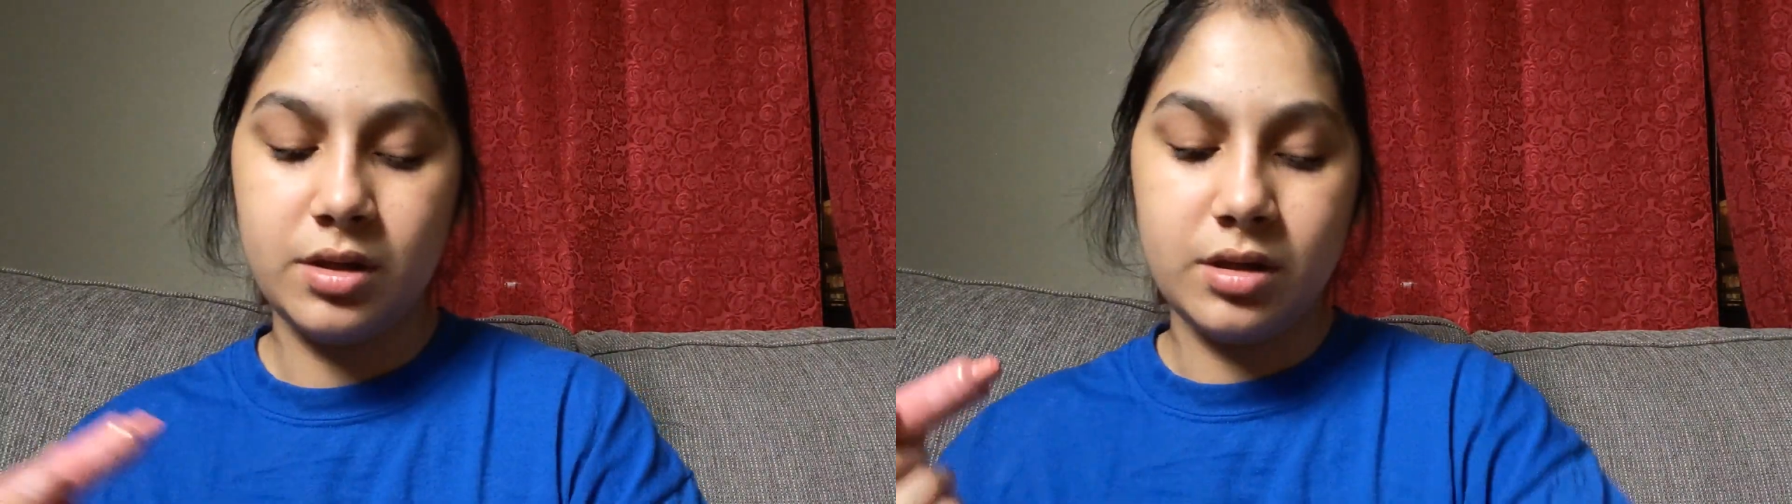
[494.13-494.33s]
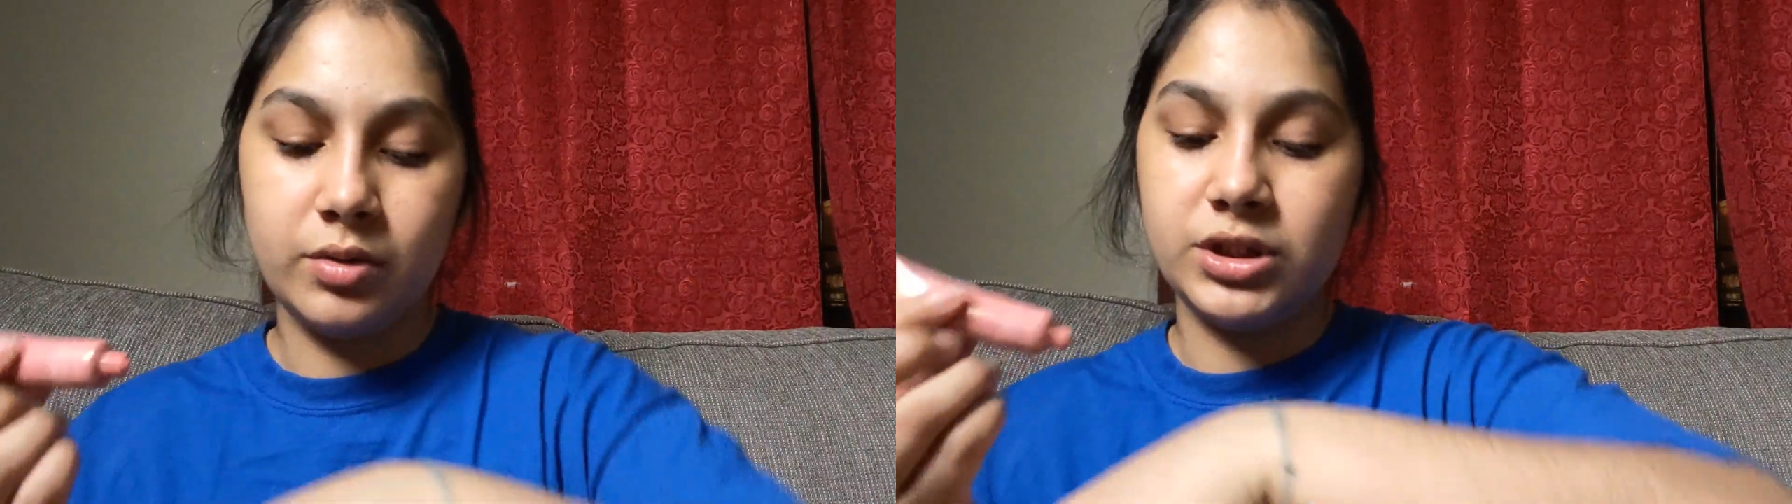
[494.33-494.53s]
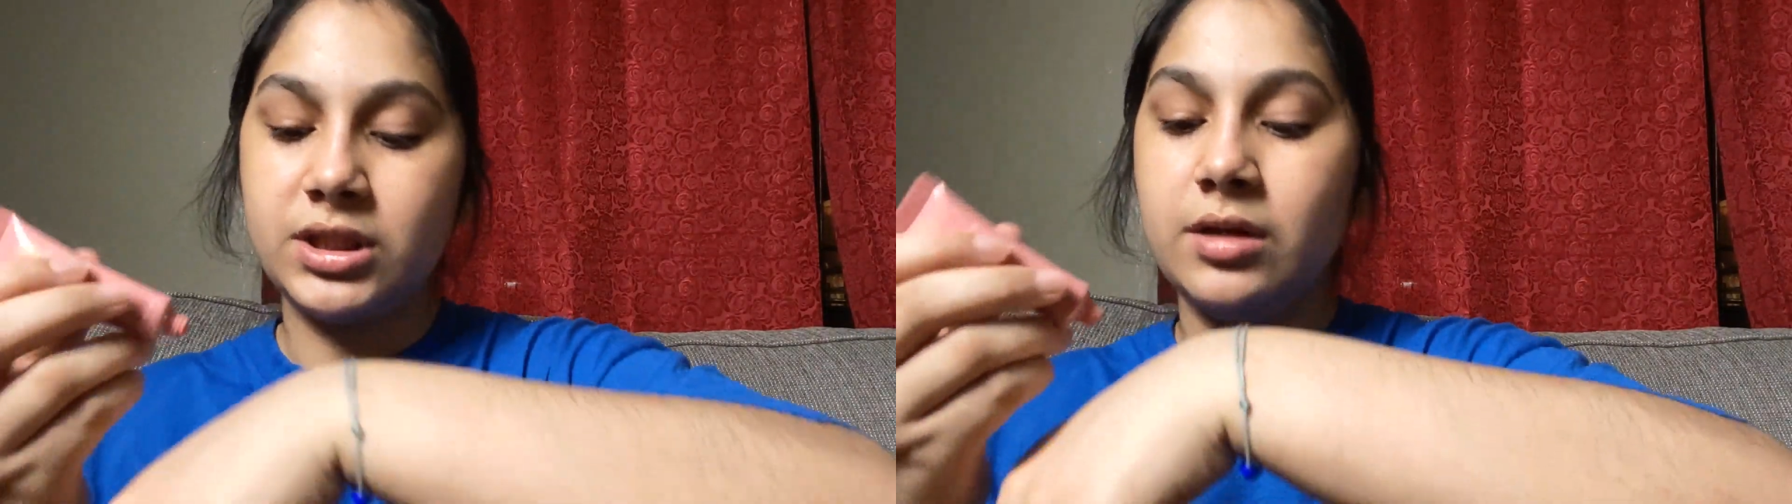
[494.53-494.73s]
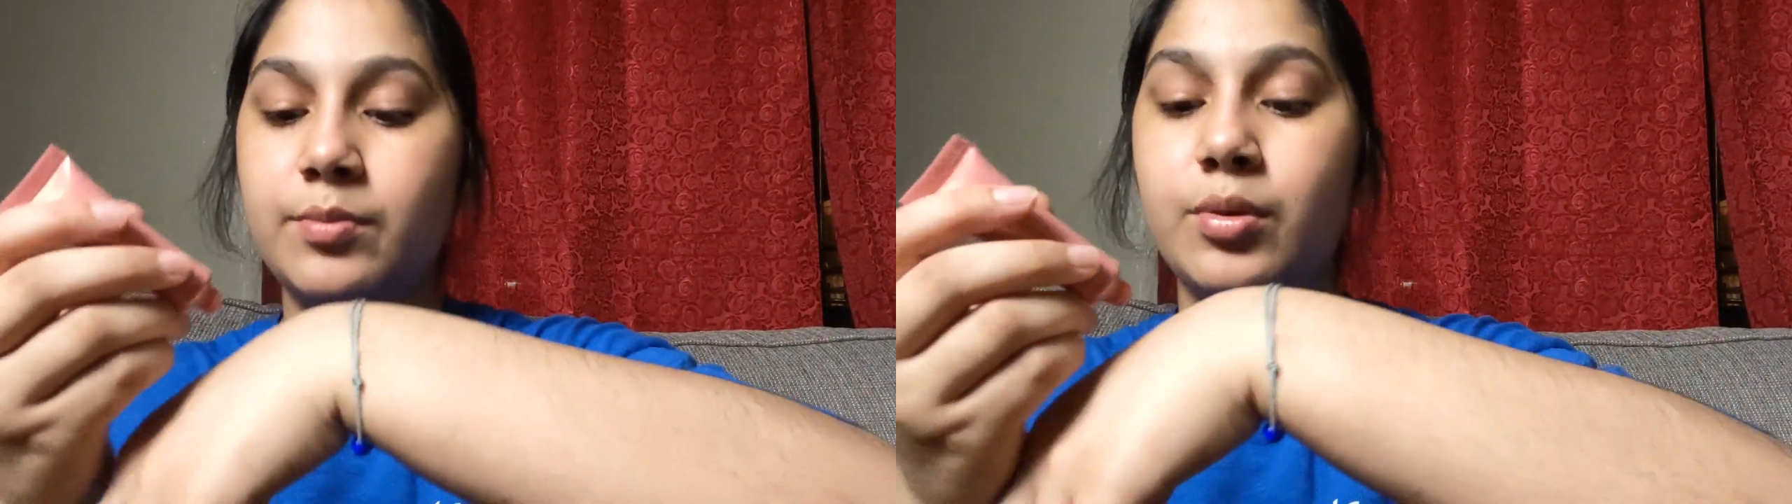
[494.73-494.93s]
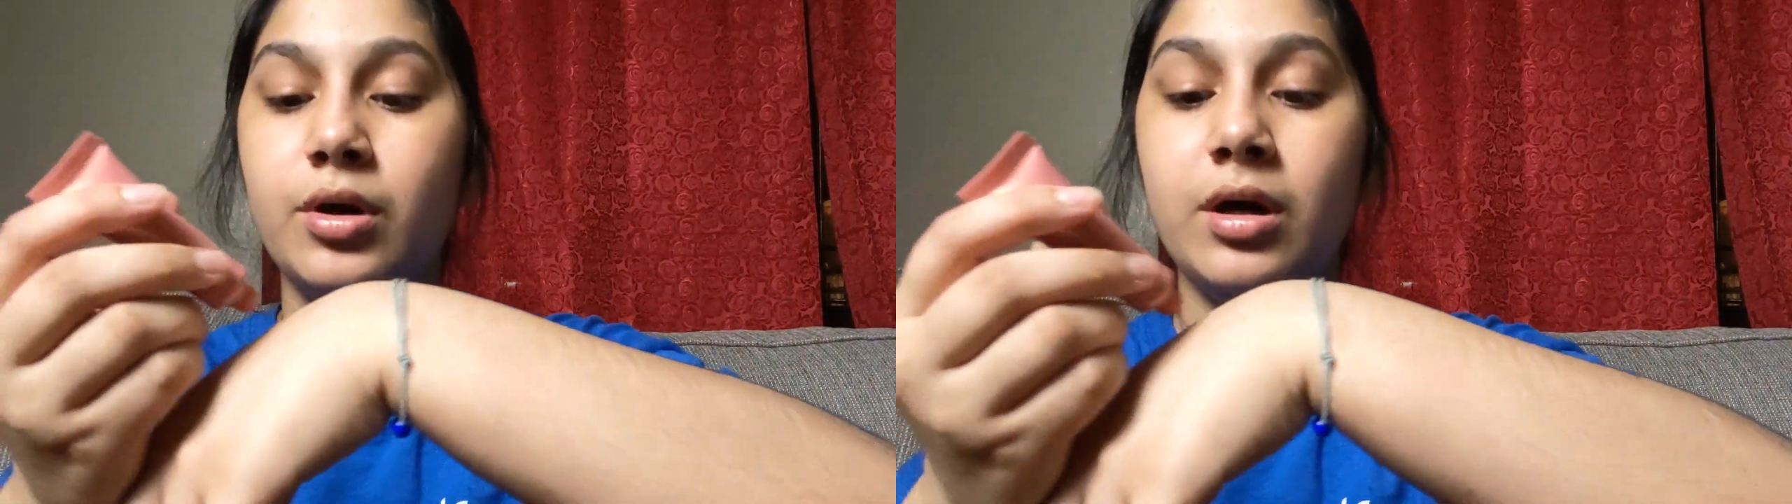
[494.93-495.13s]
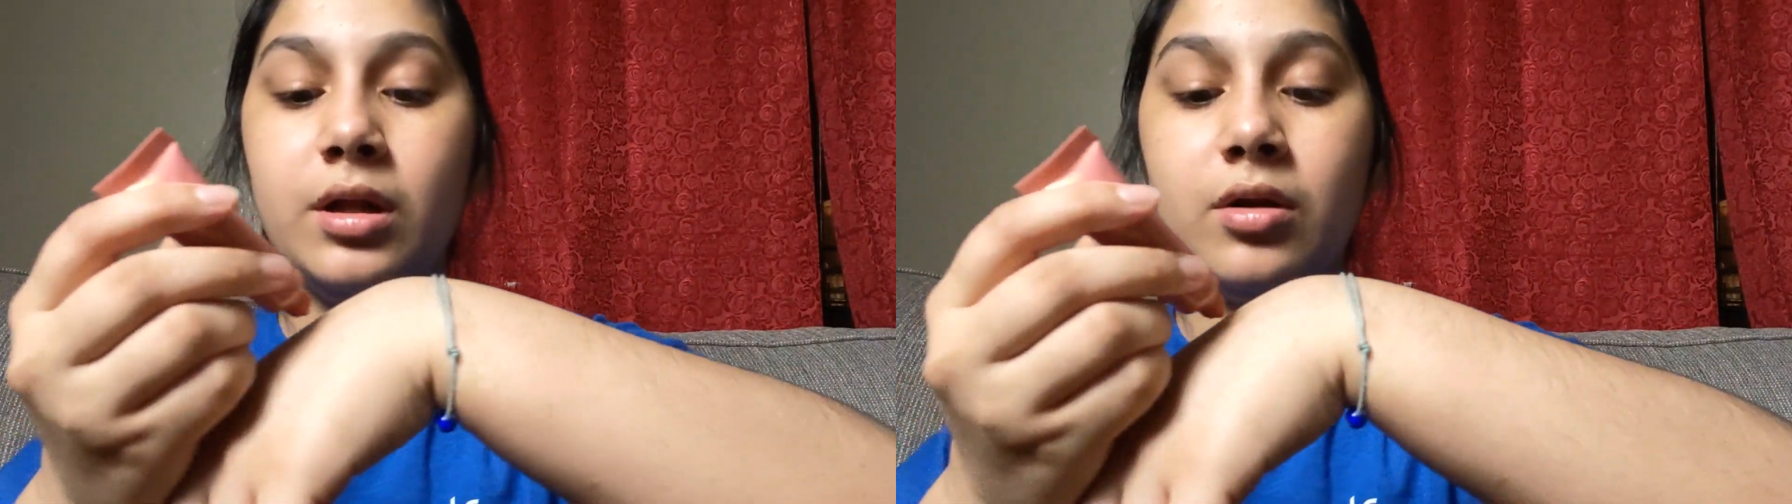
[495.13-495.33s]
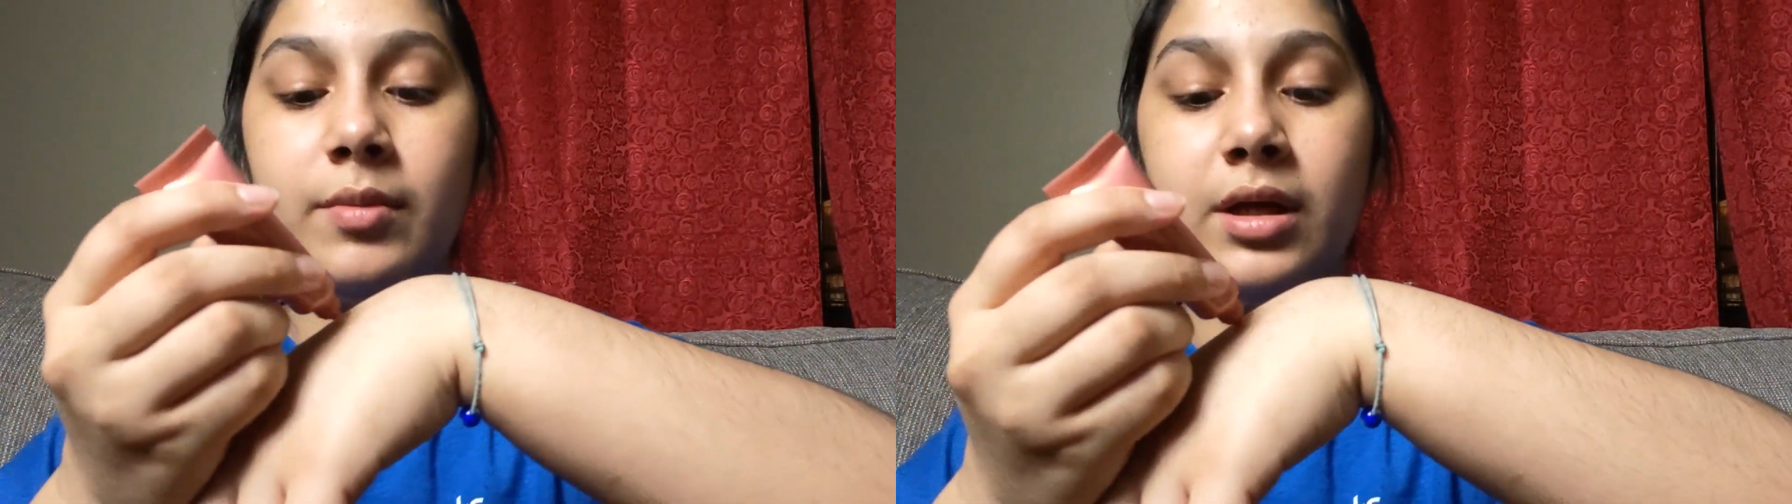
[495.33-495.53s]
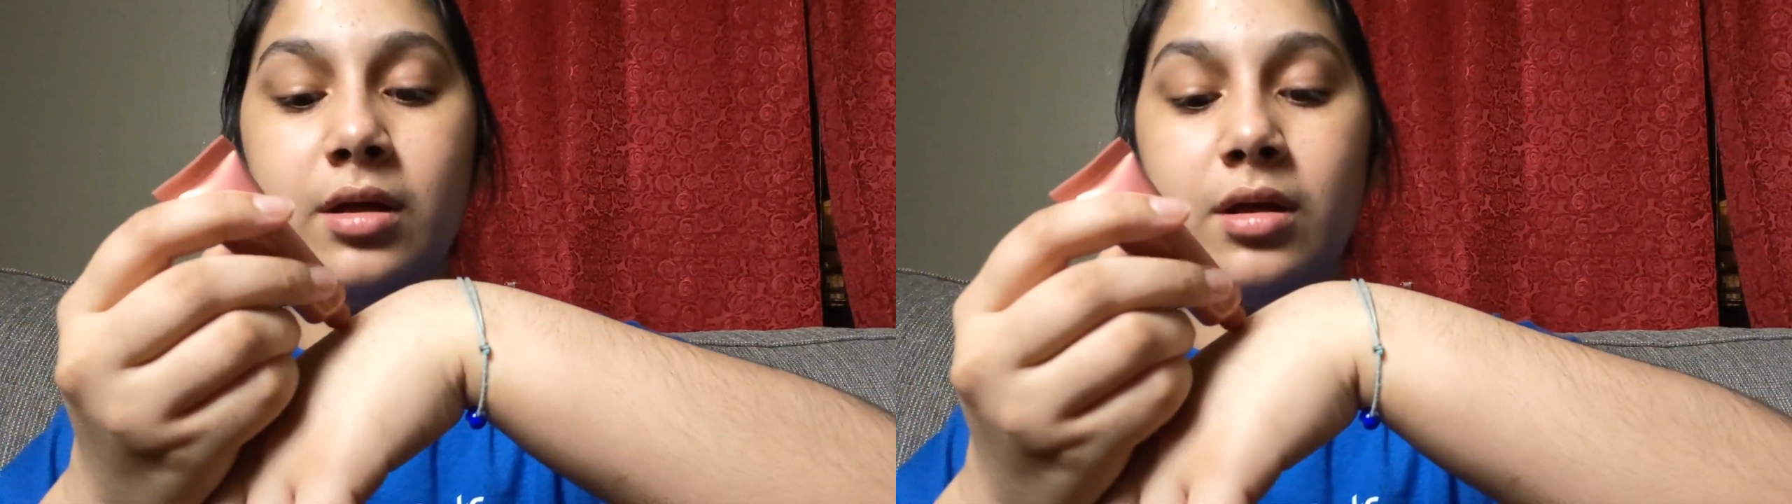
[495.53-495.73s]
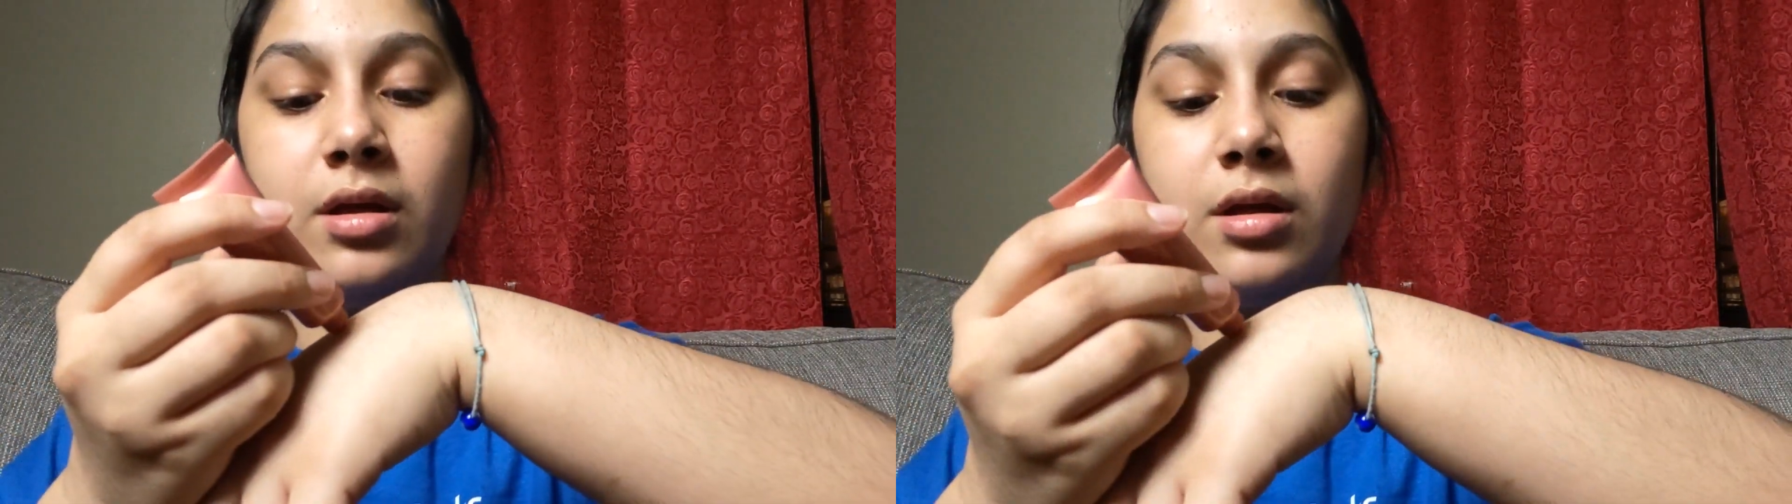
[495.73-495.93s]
So we're just gonna put a little bit.